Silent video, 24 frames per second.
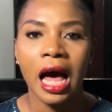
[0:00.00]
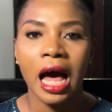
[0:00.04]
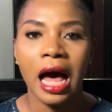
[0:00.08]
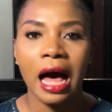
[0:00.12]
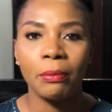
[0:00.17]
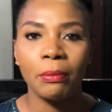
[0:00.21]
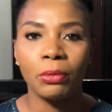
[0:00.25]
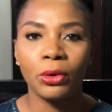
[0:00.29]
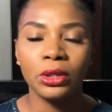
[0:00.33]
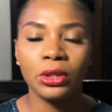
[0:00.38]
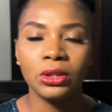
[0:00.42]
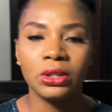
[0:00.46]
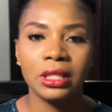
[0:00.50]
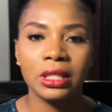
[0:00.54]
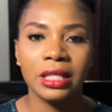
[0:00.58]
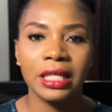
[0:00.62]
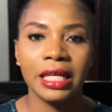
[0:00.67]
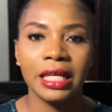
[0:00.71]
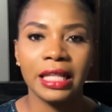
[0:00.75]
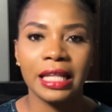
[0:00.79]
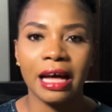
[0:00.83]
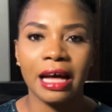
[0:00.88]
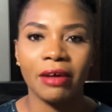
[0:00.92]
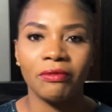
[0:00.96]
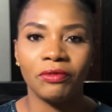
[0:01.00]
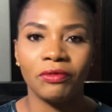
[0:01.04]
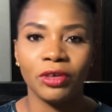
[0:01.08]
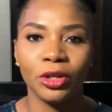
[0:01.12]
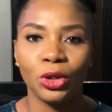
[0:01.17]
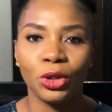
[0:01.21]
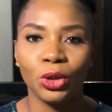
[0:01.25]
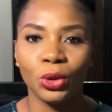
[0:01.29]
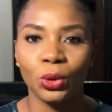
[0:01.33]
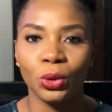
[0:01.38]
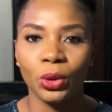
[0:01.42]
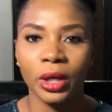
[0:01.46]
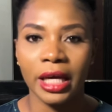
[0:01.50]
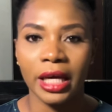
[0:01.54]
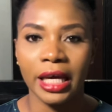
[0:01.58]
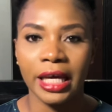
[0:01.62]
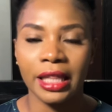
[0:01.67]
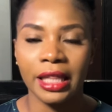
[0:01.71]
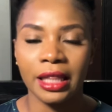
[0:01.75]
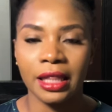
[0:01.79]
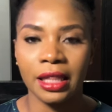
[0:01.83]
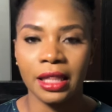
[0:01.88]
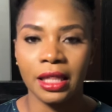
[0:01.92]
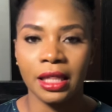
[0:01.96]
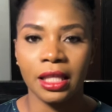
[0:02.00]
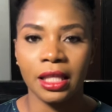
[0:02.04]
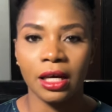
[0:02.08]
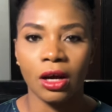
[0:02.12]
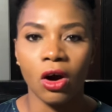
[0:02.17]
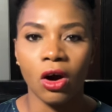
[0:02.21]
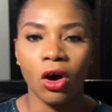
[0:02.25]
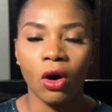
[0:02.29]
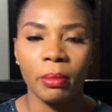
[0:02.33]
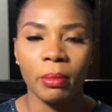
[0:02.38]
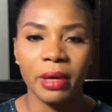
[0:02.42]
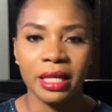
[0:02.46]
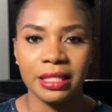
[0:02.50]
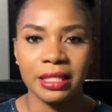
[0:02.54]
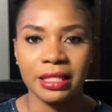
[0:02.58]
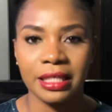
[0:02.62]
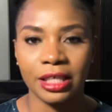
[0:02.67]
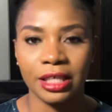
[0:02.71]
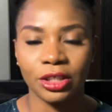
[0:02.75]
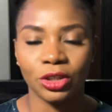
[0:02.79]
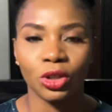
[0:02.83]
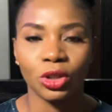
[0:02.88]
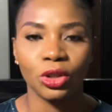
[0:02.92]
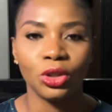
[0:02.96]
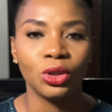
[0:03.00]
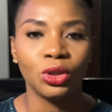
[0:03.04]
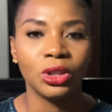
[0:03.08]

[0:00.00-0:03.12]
I'm going to link that video in the comment section.